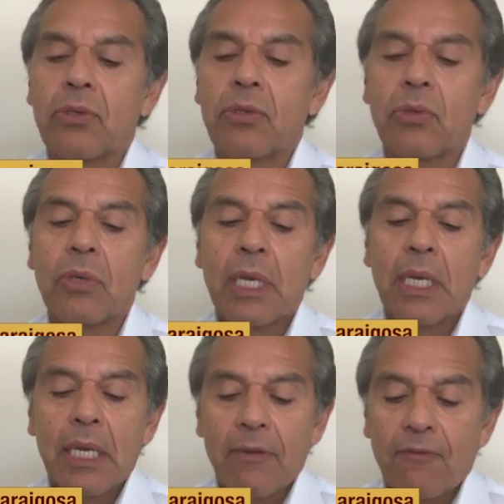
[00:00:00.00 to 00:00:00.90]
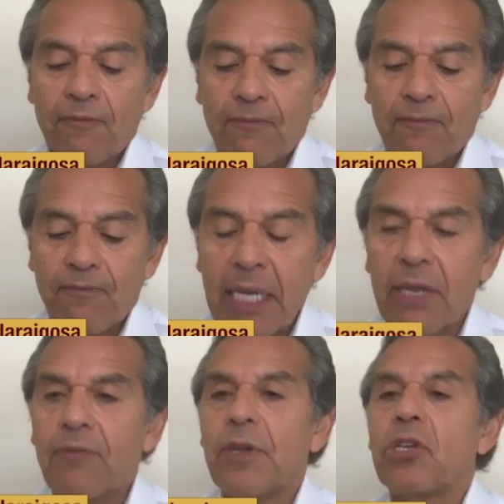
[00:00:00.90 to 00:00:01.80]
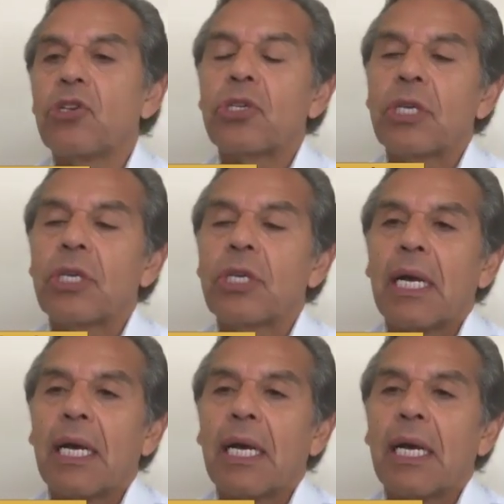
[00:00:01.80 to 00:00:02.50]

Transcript: to finally finish